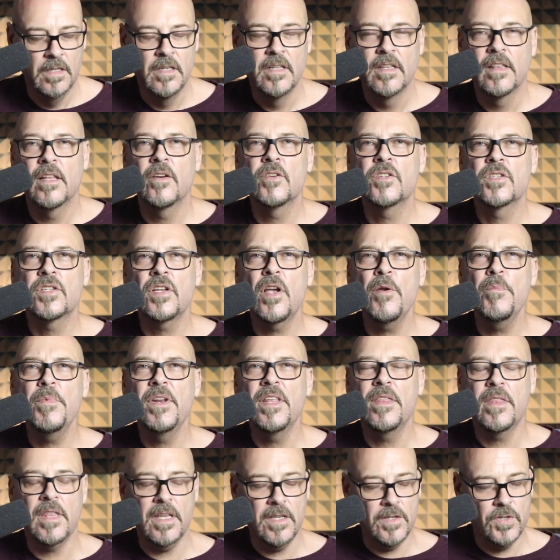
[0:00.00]
There are so many
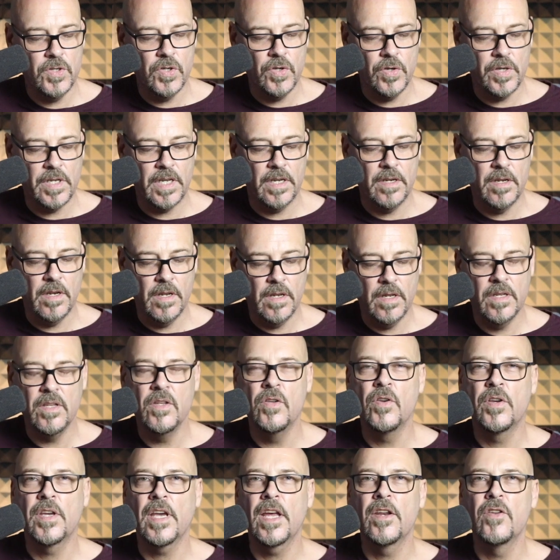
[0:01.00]
things you can
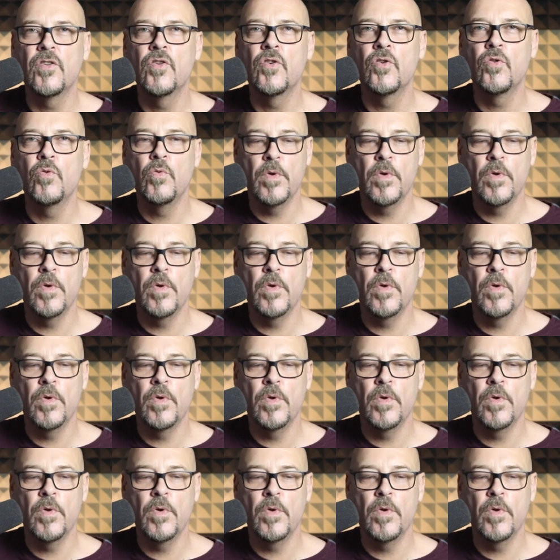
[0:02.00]
do